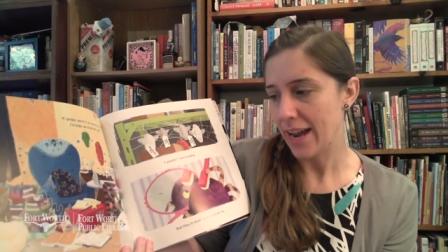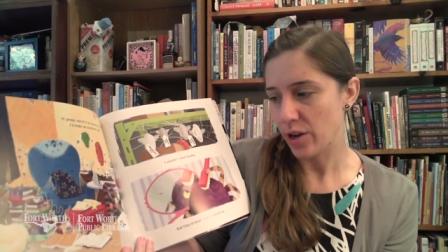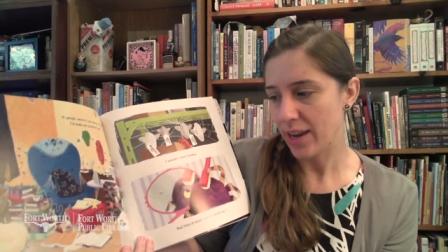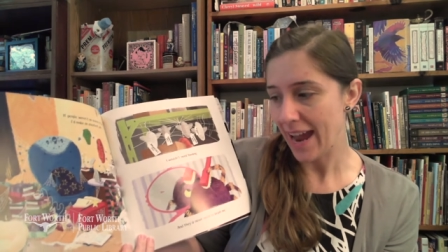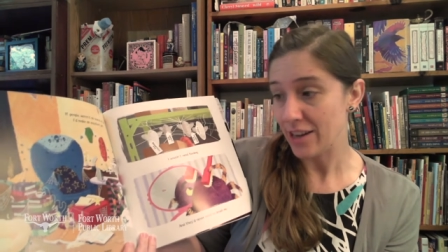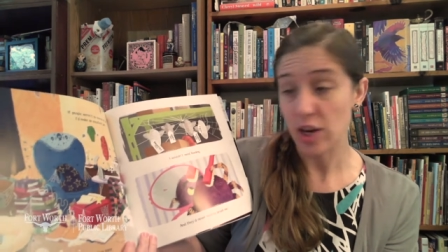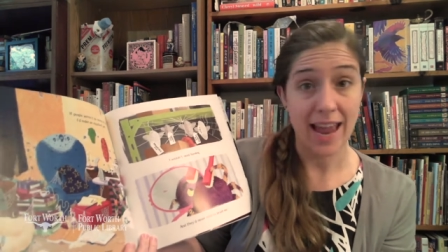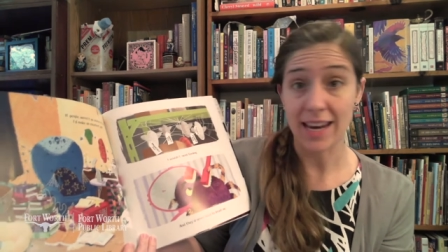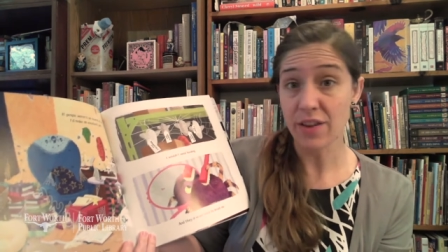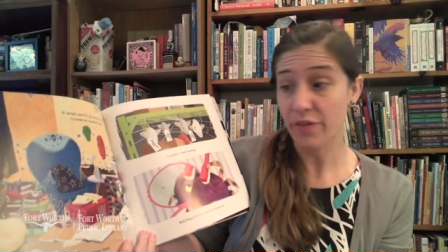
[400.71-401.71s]
I could catch
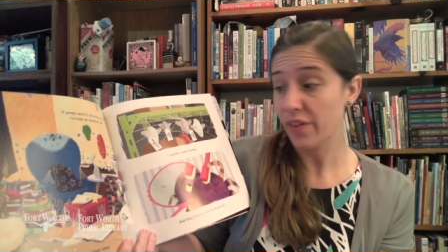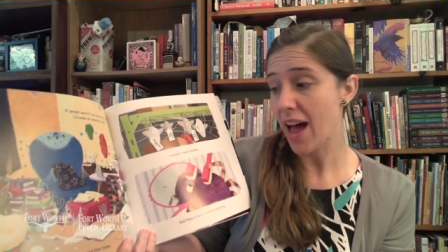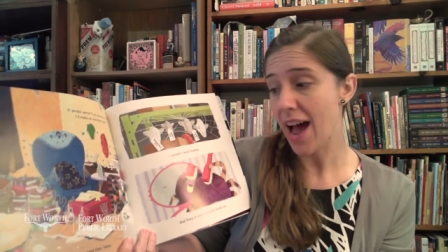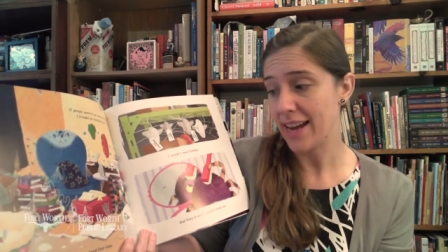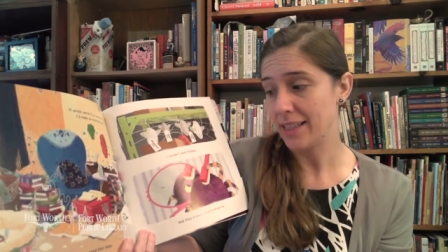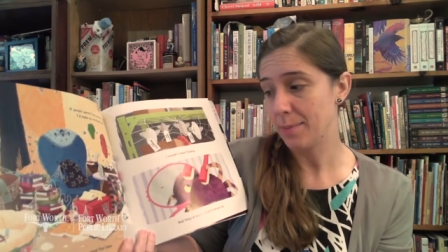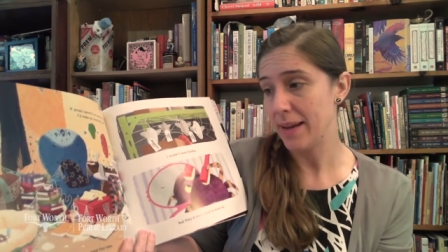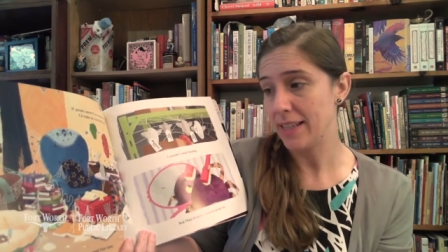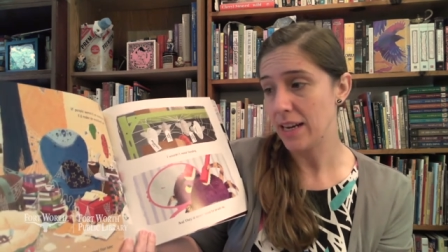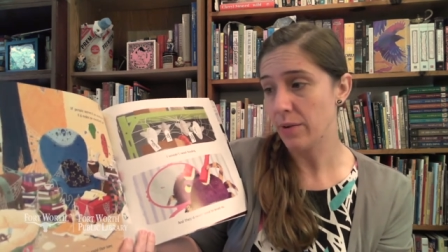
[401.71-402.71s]
any flies
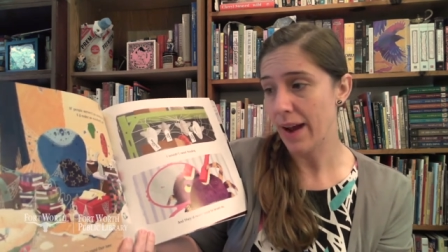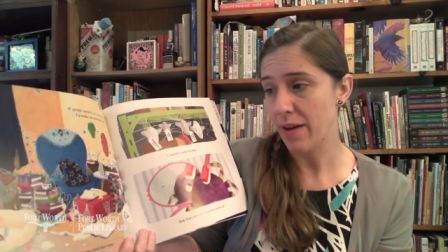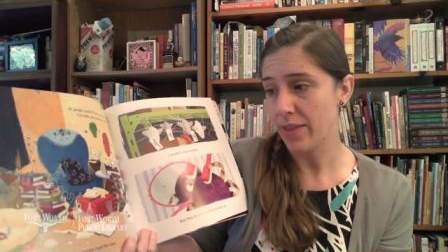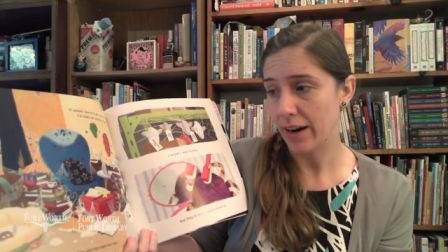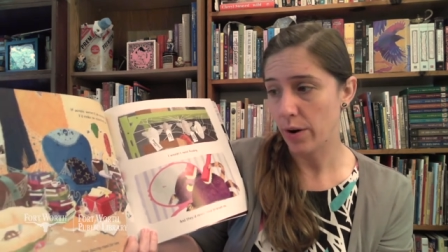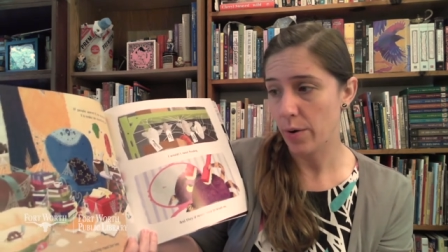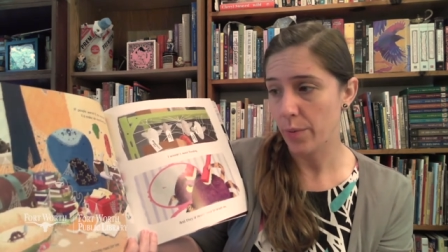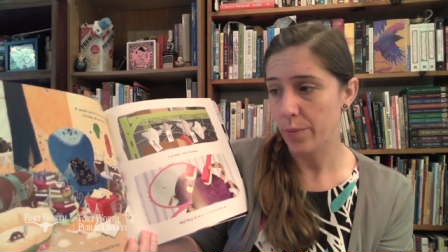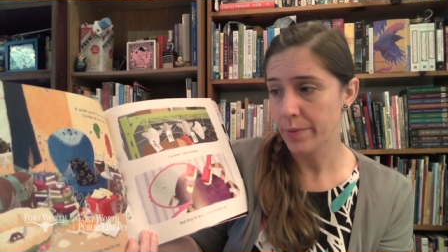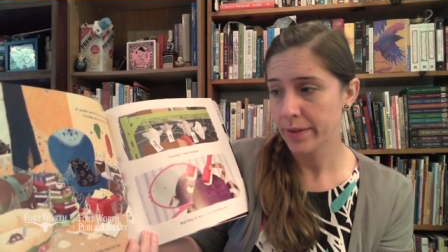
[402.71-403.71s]
buzzing around their
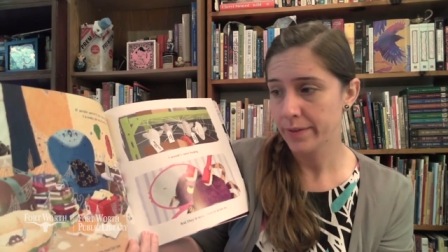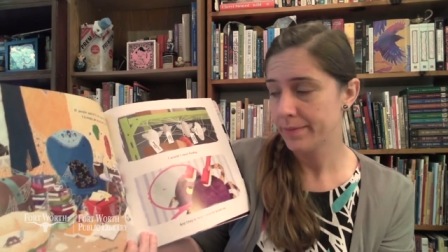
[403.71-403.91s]
home.